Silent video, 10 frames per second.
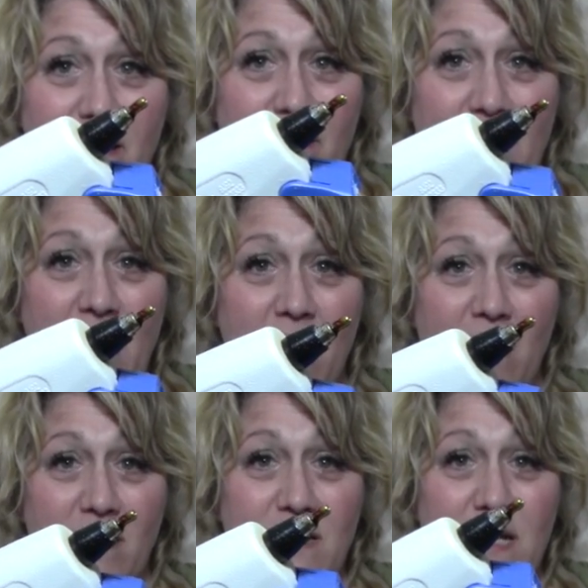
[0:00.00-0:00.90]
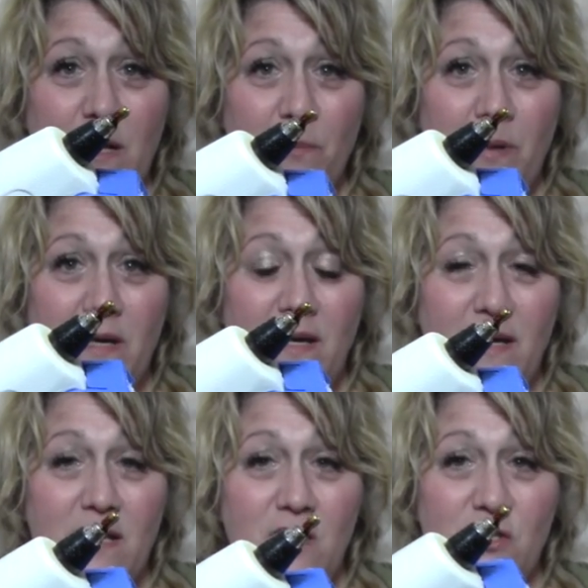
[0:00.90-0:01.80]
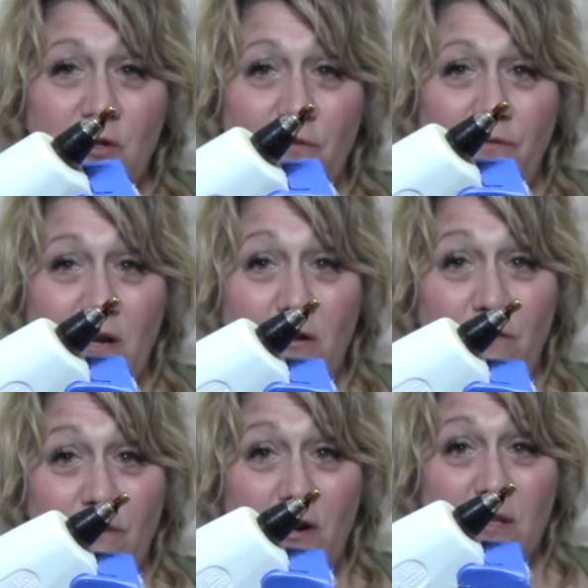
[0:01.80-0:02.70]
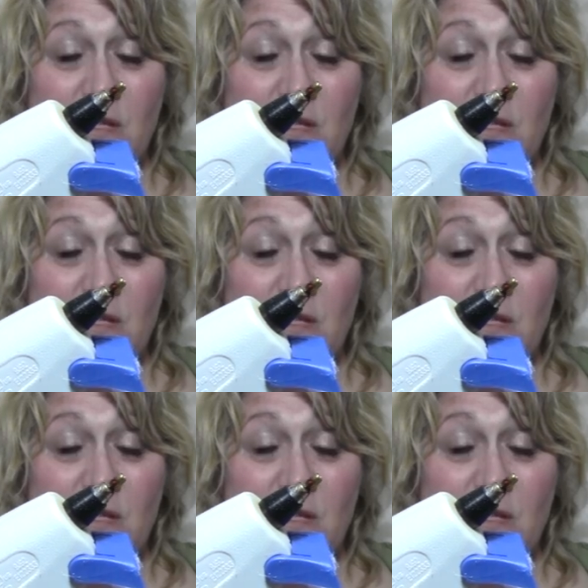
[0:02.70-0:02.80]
that tip is your very, very